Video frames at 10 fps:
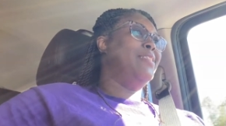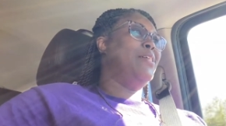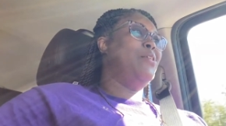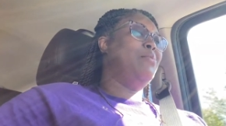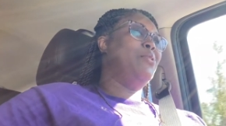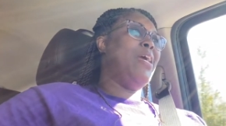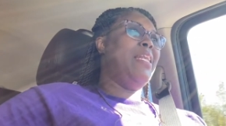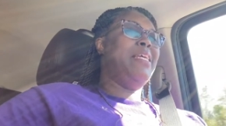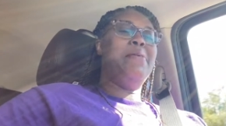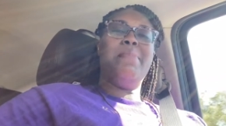so I'm
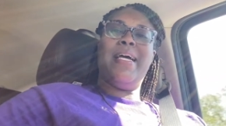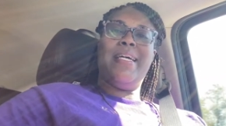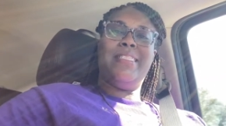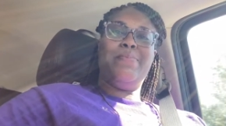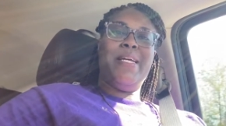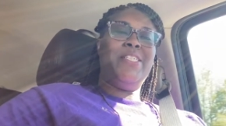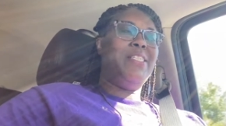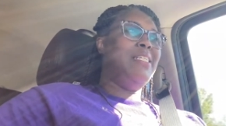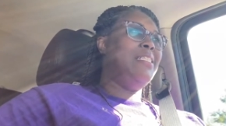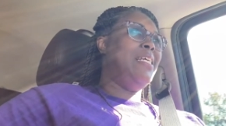trying to get my
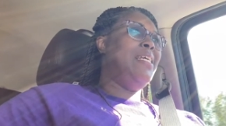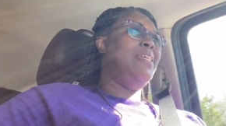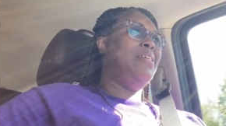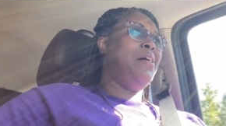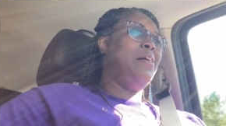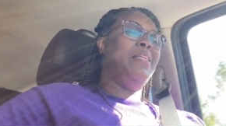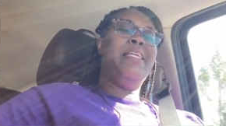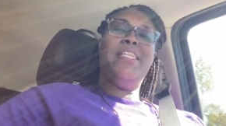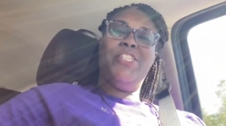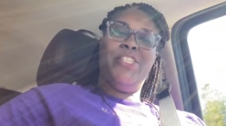specialist in uh,
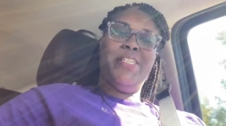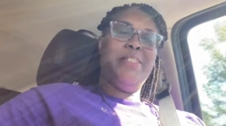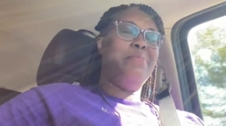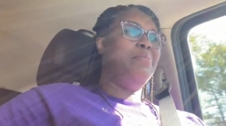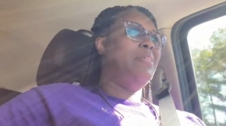leadership.